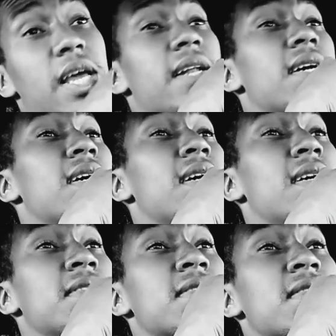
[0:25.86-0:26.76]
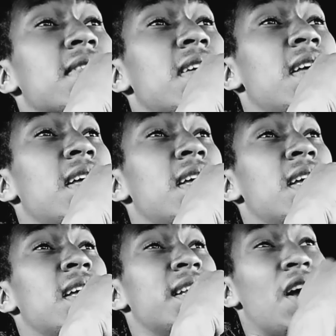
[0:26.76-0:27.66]
that
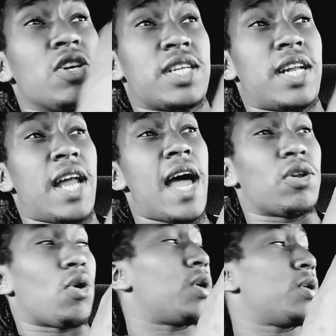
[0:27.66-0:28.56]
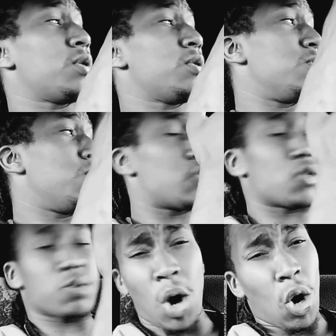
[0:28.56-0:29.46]
Nelson Agholor will
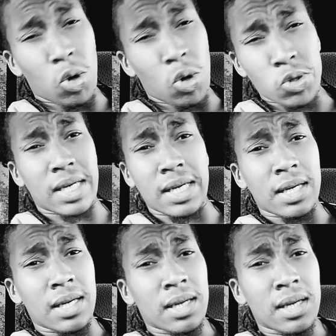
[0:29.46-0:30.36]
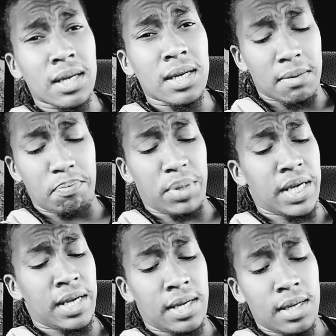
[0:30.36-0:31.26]
supposedly
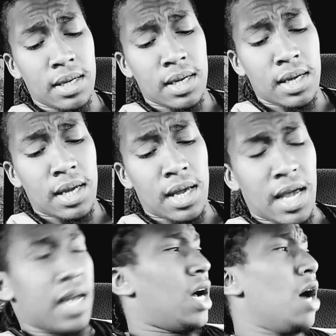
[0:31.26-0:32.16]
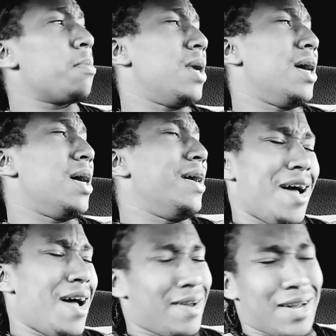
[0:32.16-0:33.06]
be
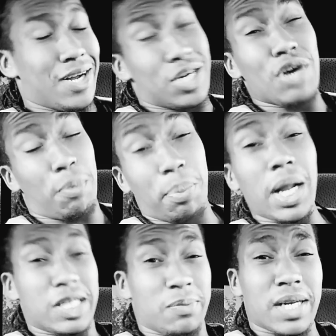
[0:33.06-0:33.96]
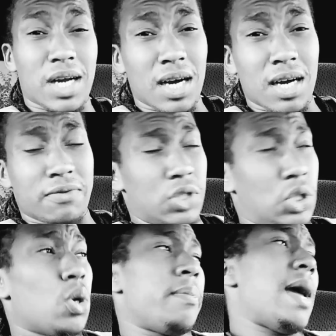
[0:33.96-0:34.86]
a good replacement of
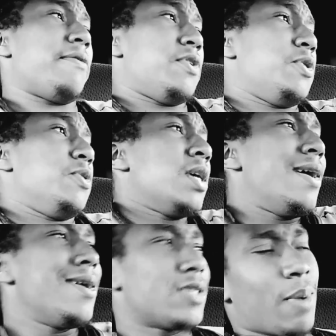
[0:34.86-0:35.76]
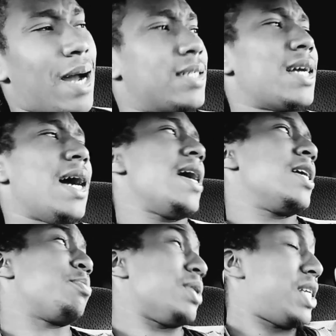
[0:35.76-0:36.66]
Jordan Matthews. Talking about how this guy
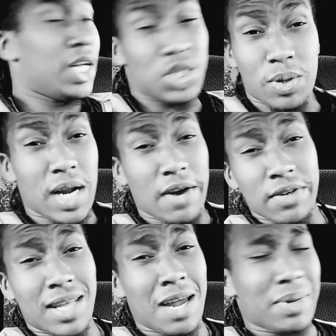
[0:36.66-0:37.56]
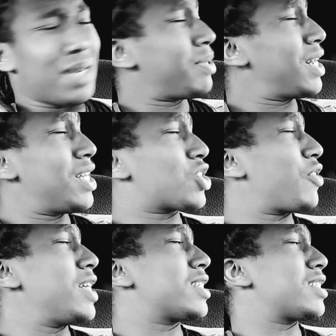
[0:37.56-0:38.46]
has potential and everything, but it's
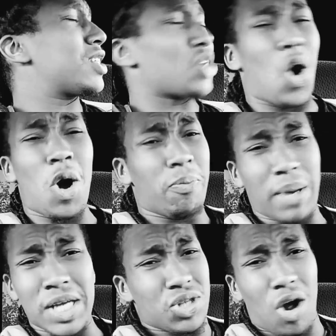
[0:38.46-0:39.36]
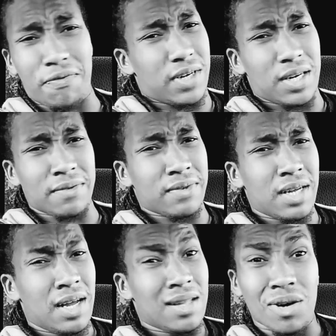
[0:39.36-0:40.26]
crazy because it's all based off of
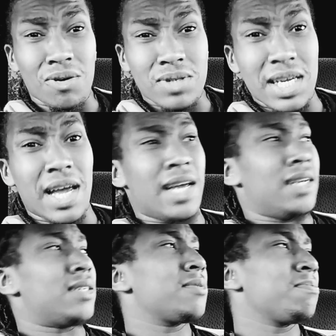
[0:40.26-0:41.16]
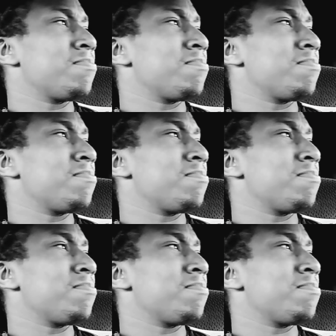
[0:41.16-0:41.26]
the OTAs